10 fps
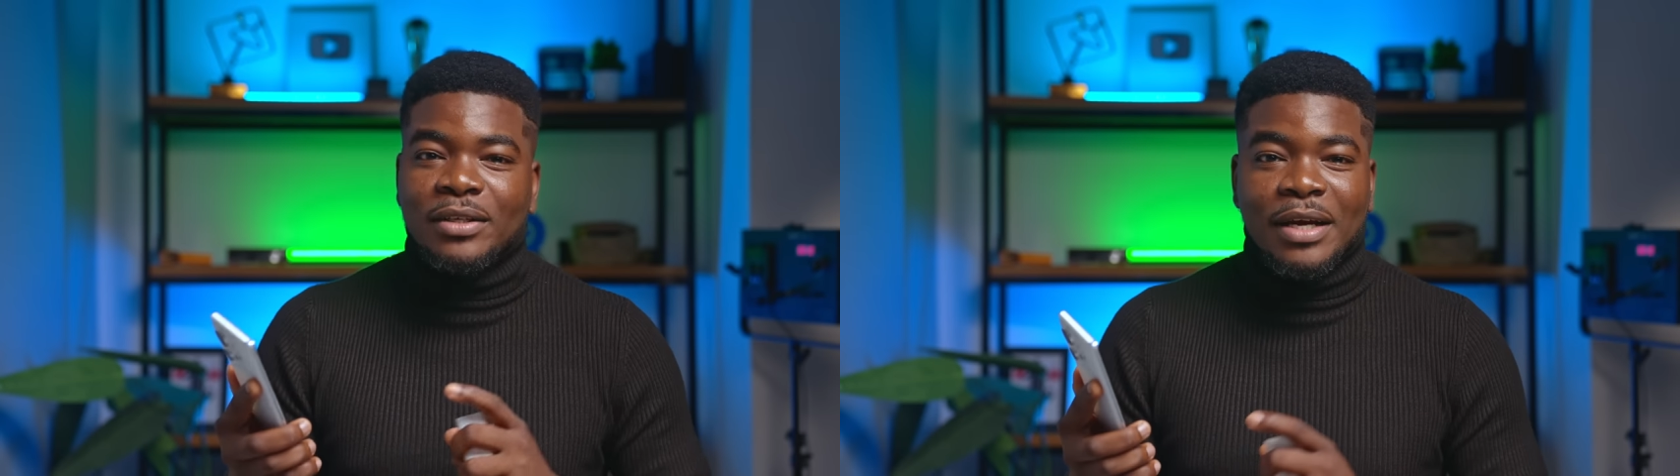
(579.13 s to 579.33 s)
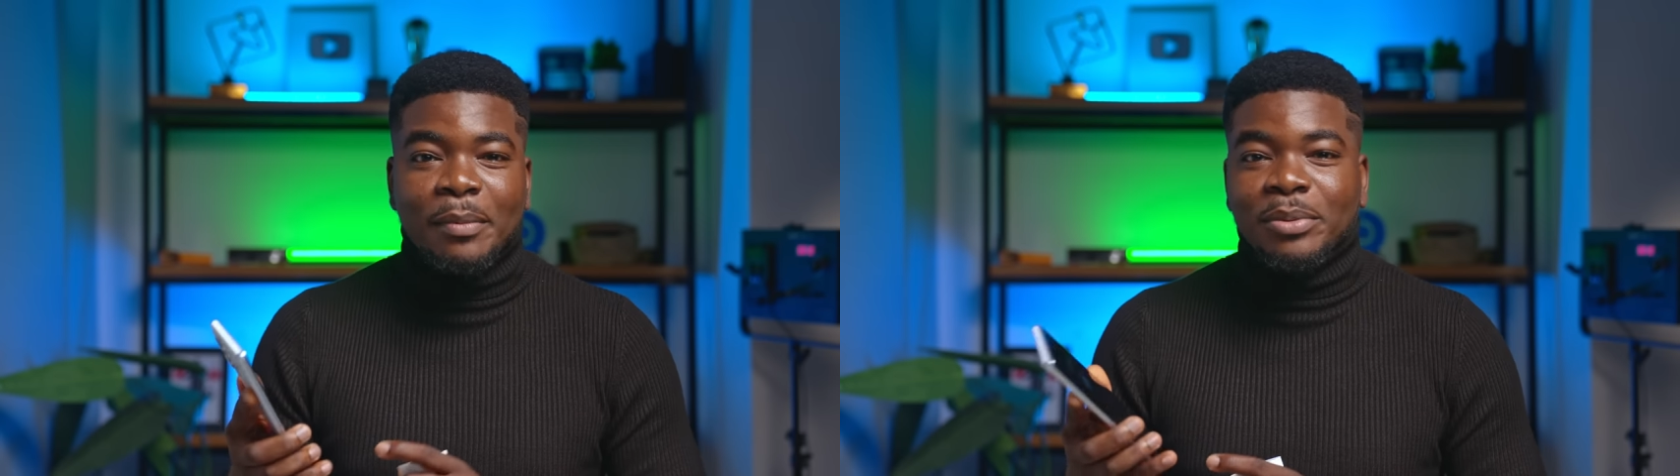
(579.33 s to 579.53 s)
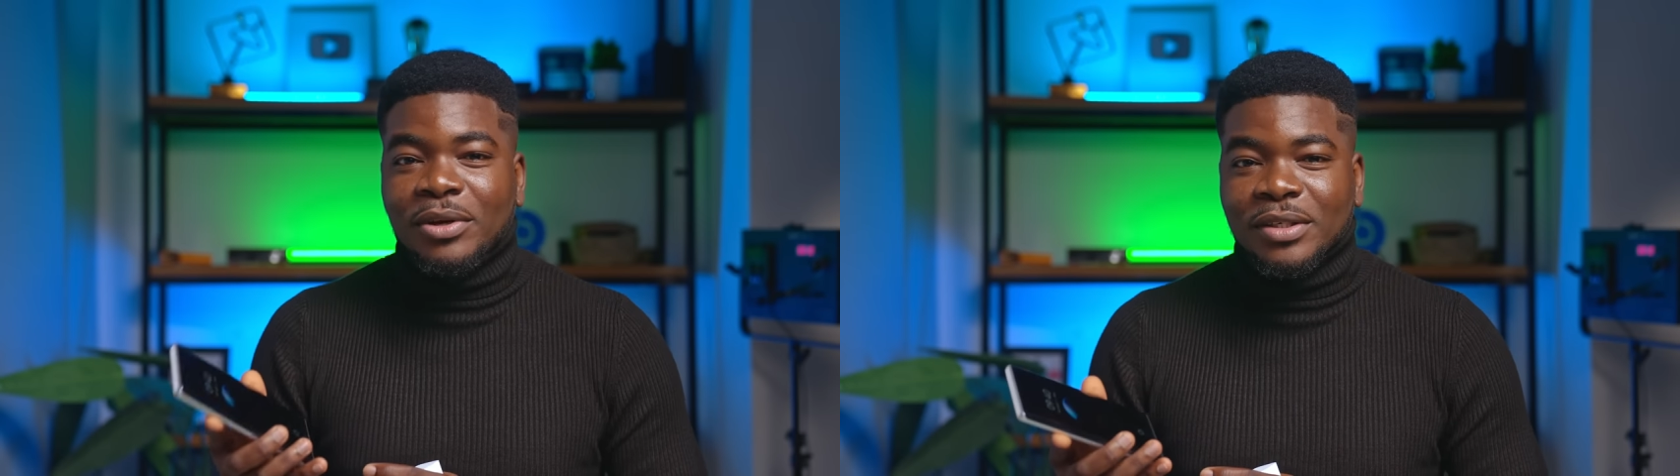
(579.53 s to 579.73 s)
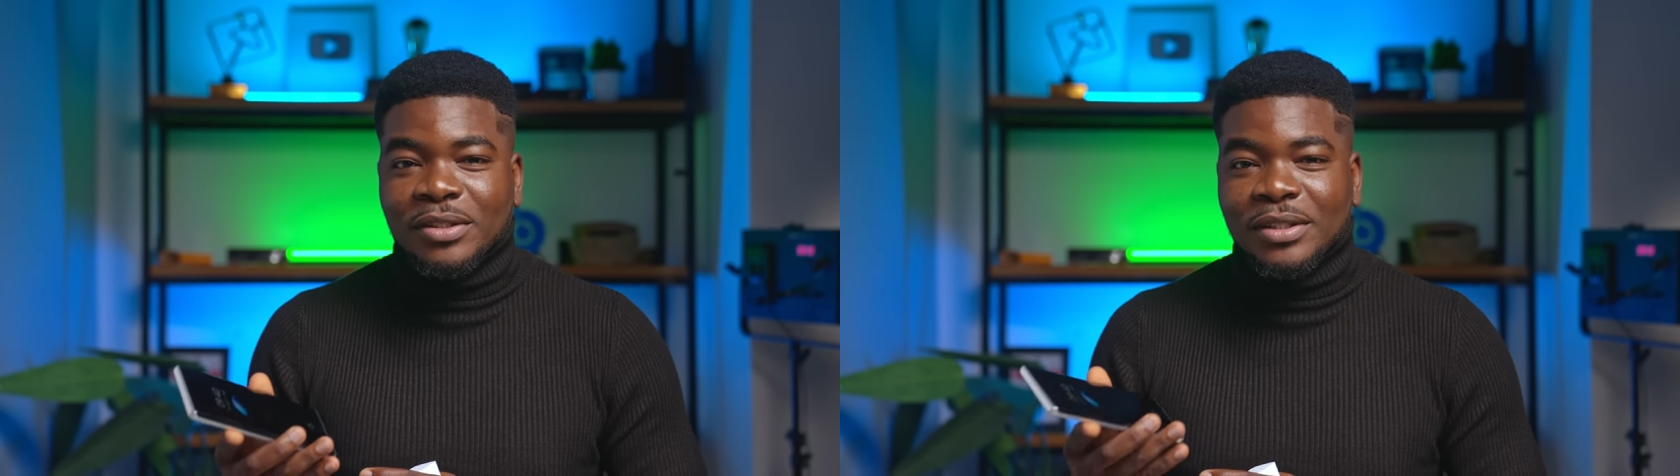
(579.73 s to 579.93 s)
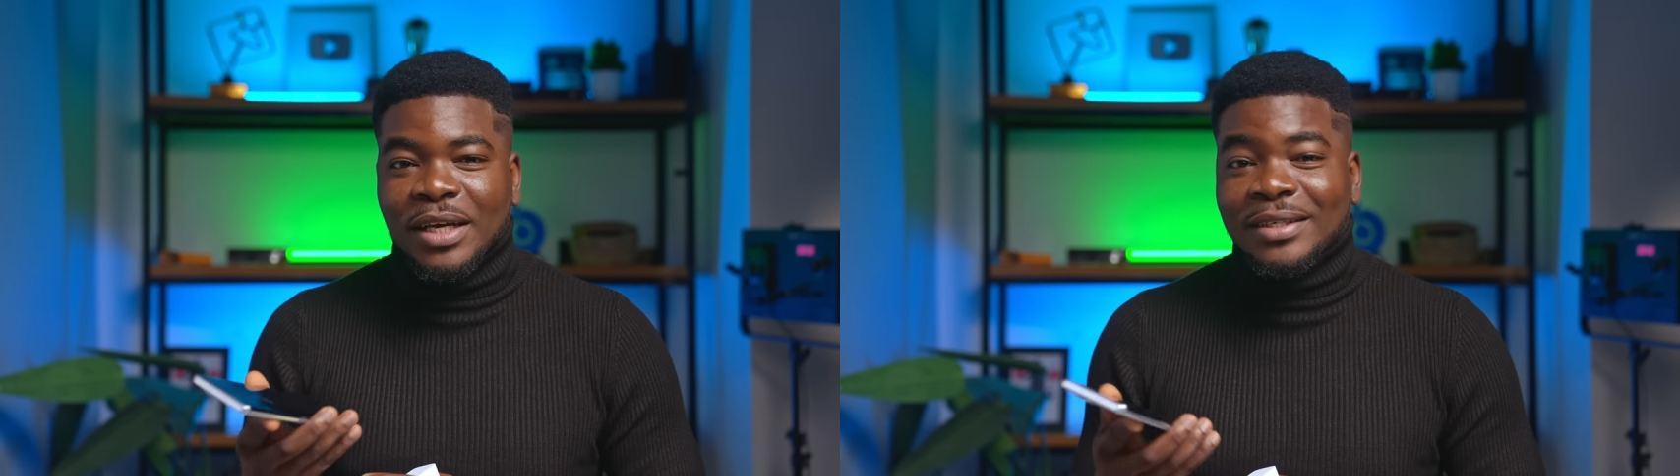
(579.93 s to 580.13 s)
you can plug
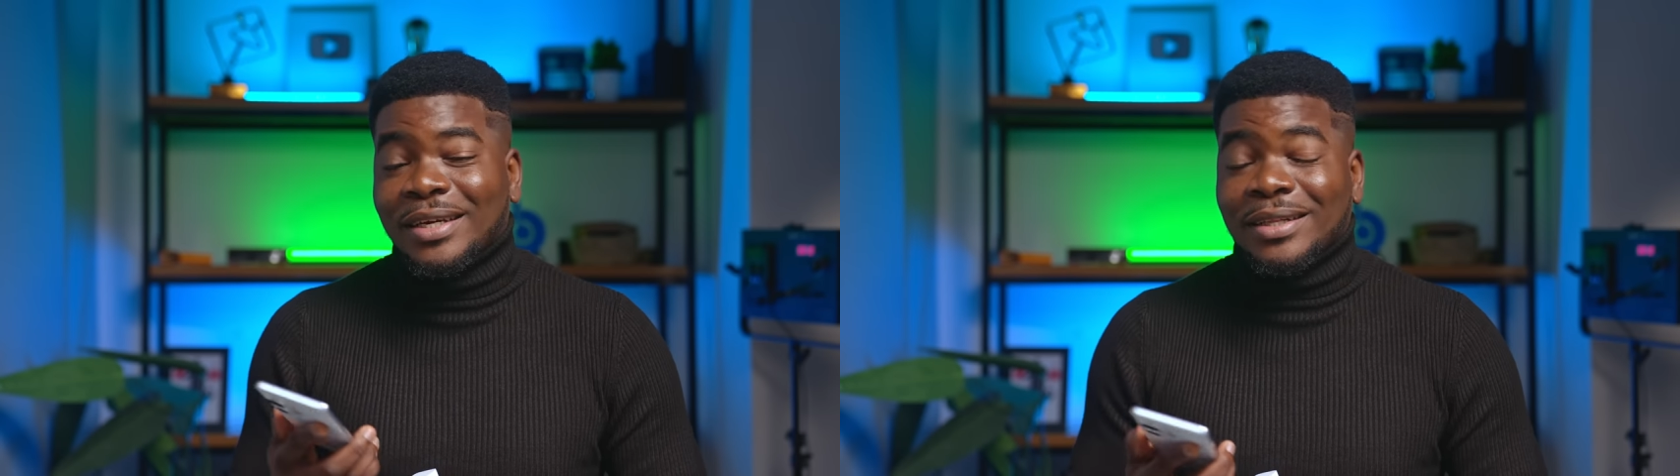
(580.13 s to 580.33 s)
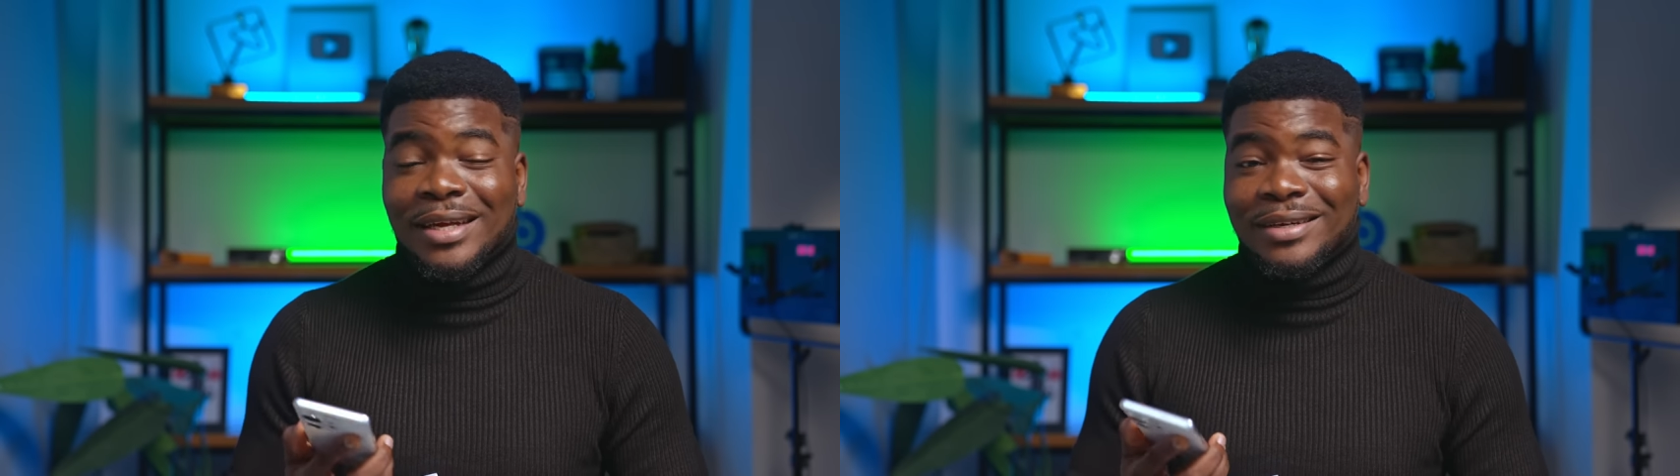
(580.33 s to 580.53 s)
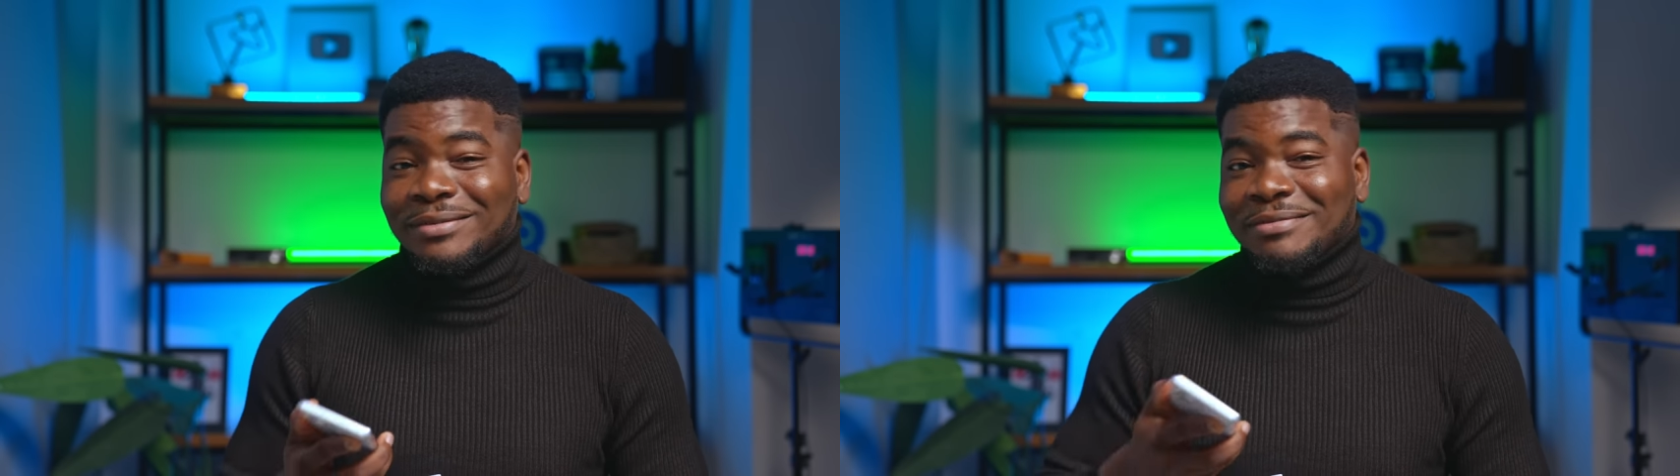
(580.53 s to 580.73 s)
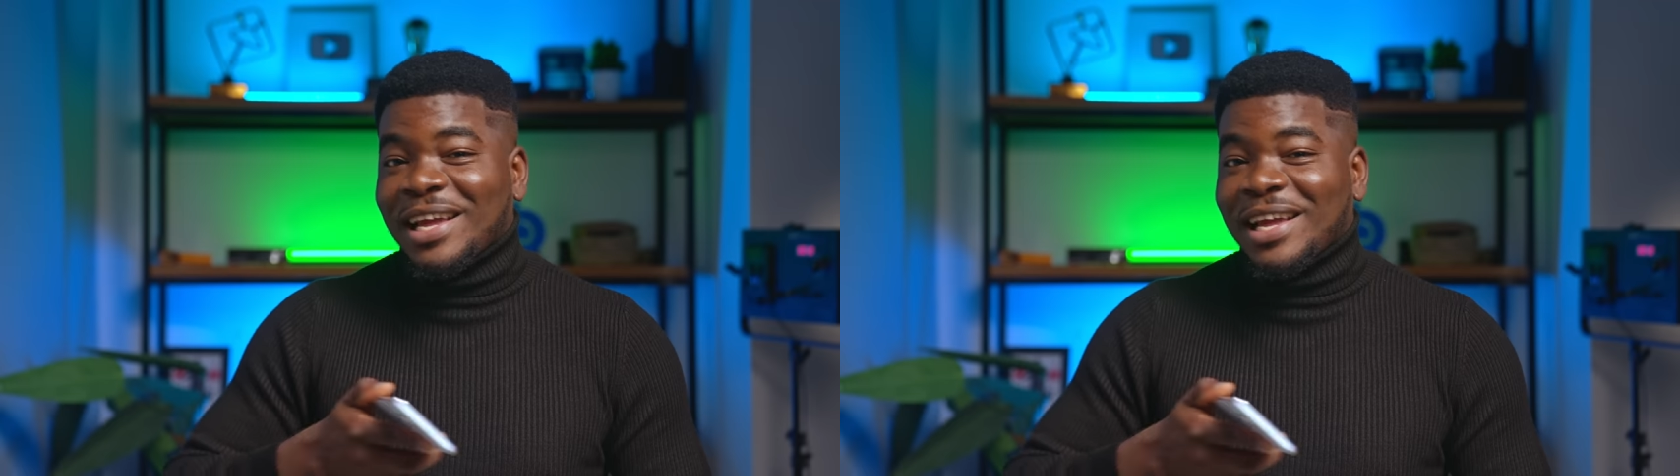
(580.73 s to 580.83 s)
it and get like